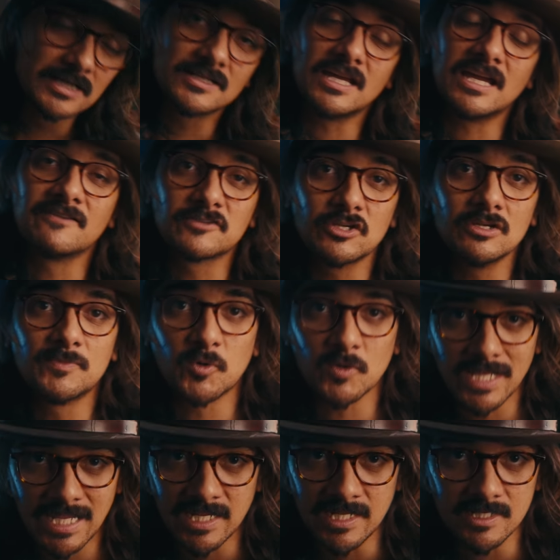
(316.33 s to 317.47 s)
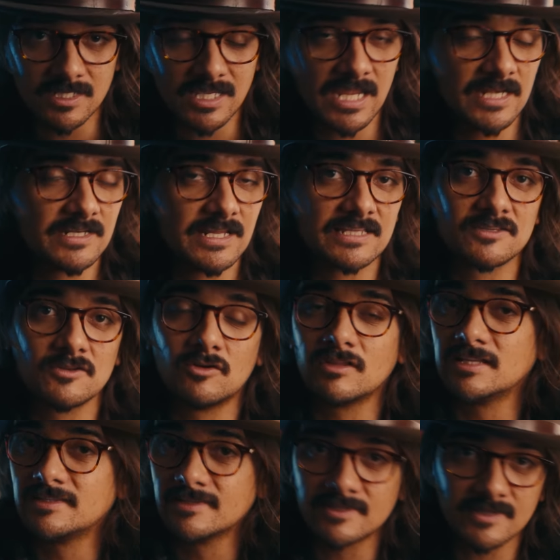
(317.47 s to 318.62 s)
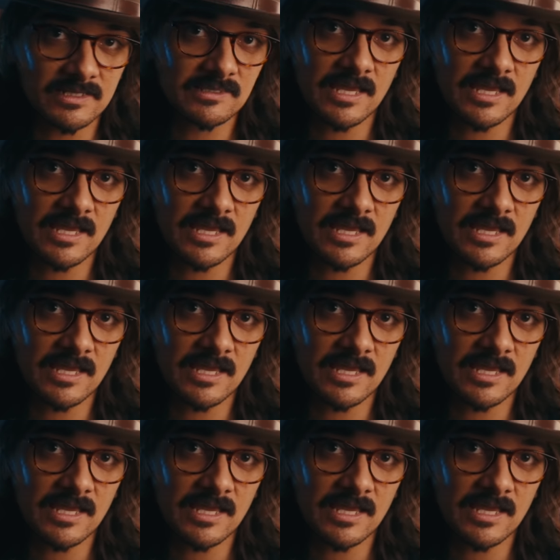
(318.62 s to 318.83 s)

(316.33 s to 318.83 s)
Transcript: f2.8. Canon has no lenses like